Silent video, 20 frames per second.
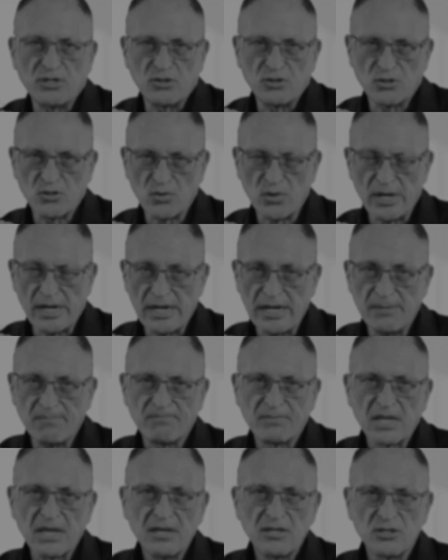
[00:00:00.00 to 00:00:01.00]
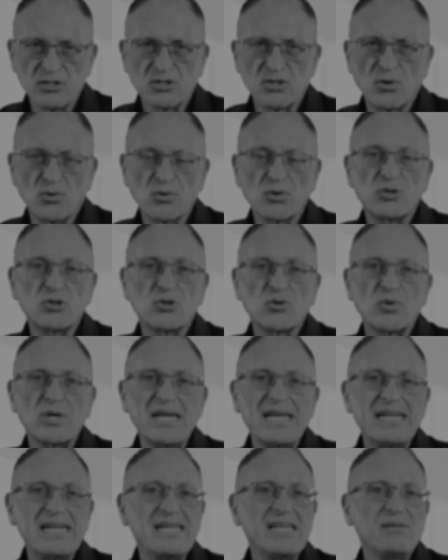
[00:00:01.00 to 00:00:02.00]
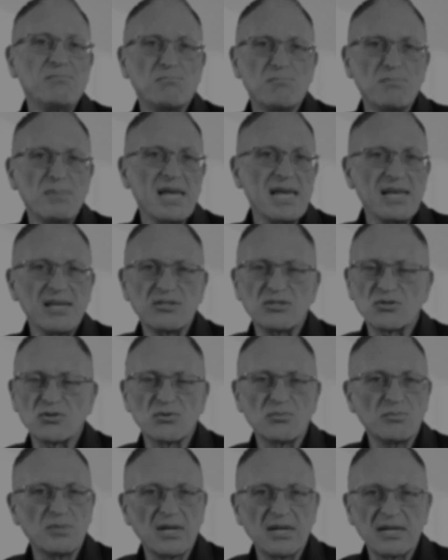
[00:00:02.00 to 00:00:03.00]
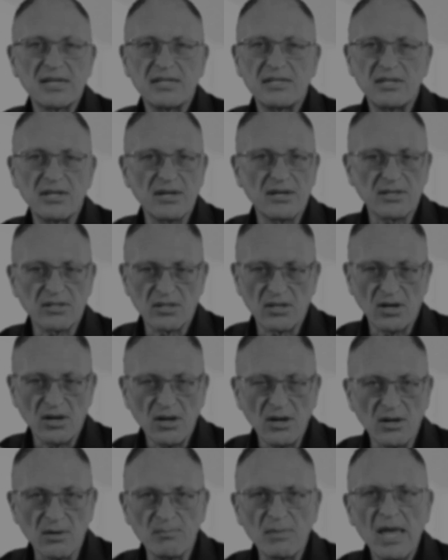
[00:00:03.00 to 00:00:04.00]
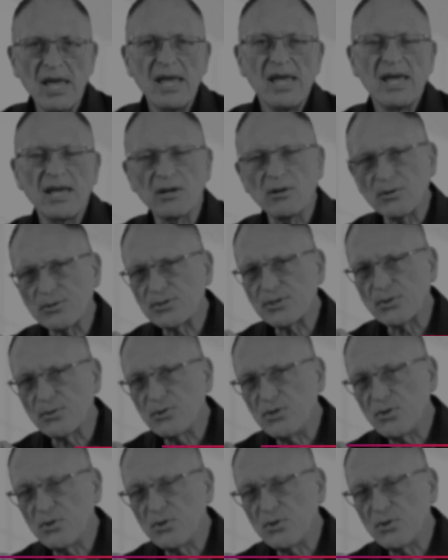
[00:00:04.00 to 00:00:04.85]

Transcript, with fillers: in trading, just go to trading mastermind dot com. And also